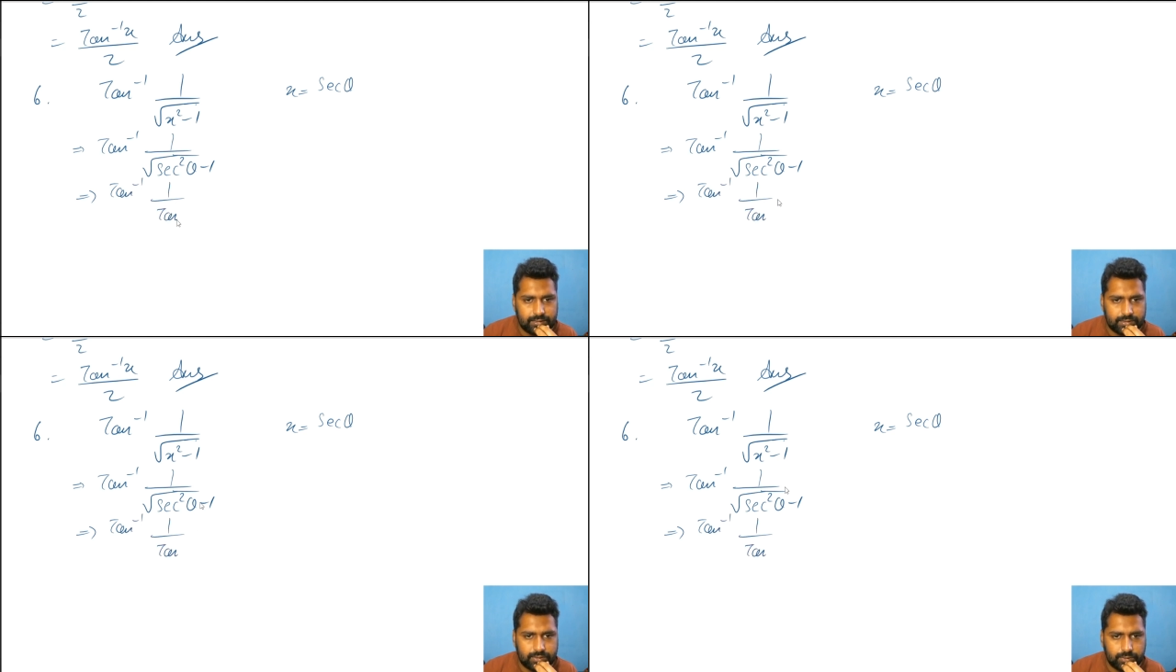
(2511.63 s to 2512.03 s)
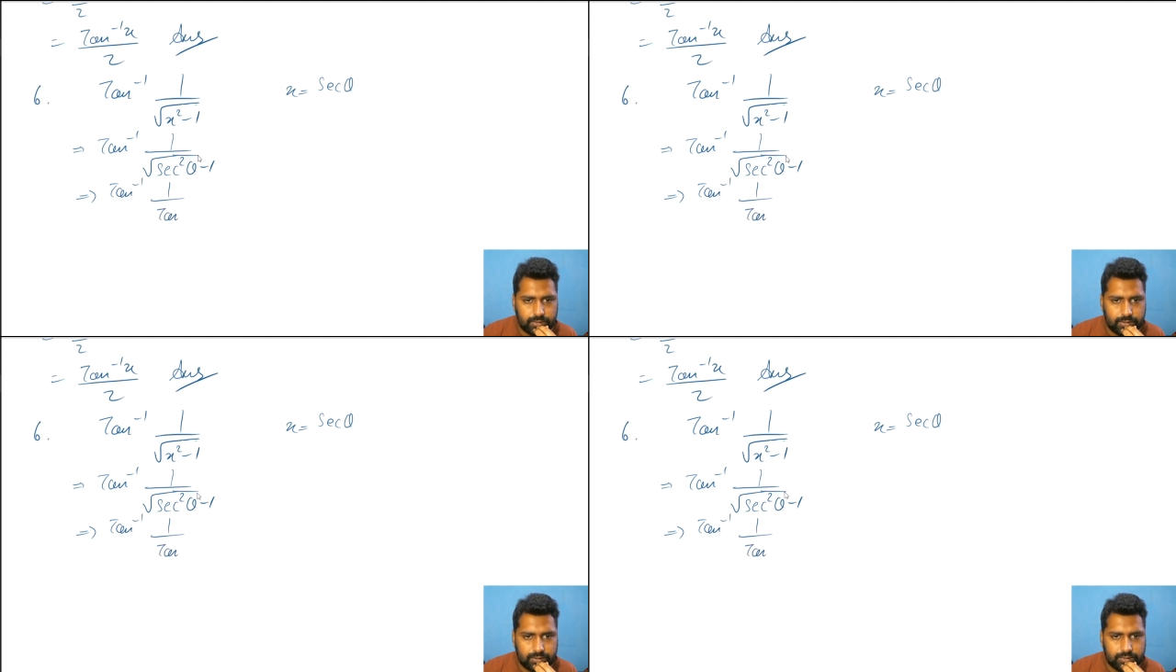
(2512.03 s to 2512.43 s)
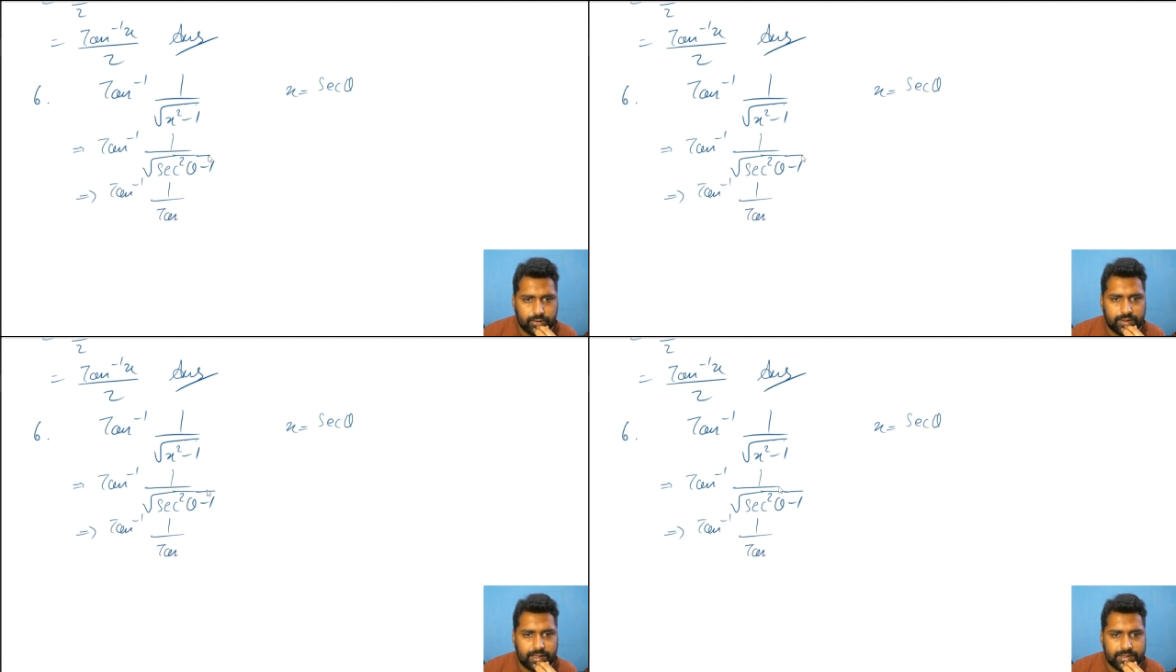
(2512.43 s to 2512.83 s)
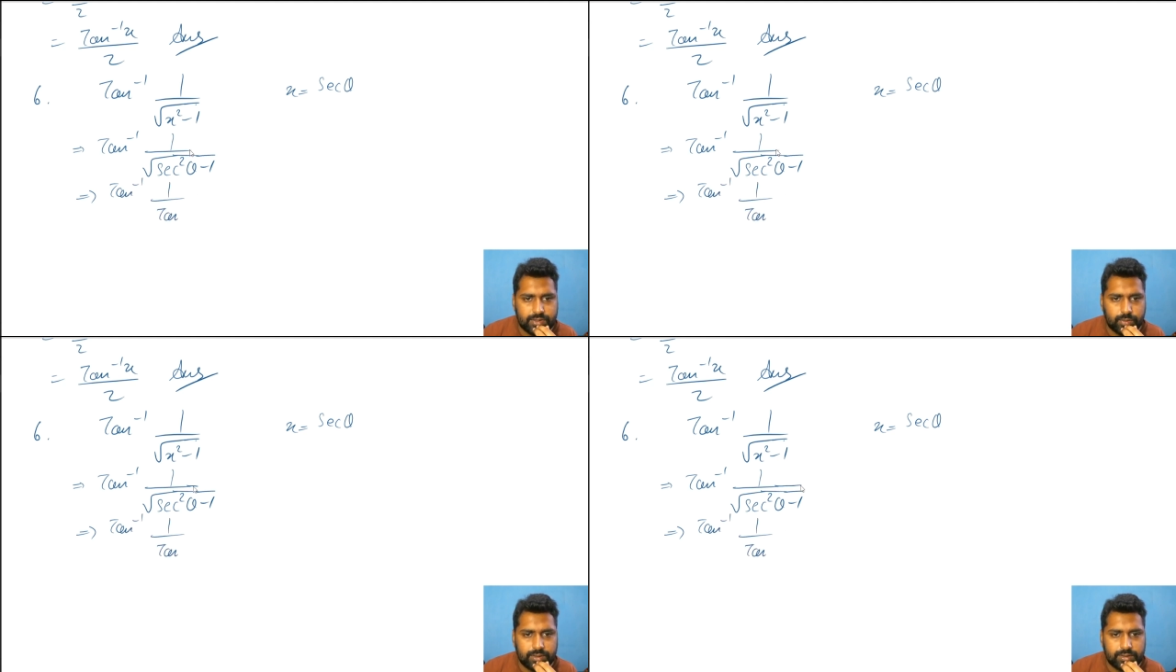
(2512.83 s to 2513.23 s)
So sorry, tan
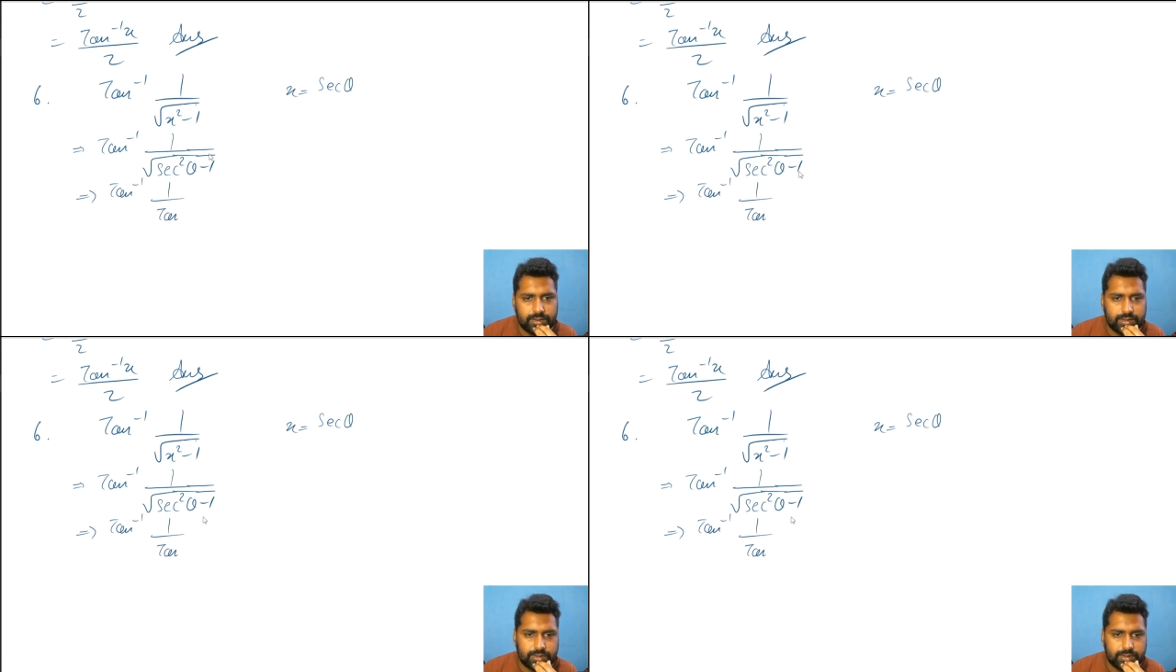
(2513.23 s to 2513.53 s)
square theta.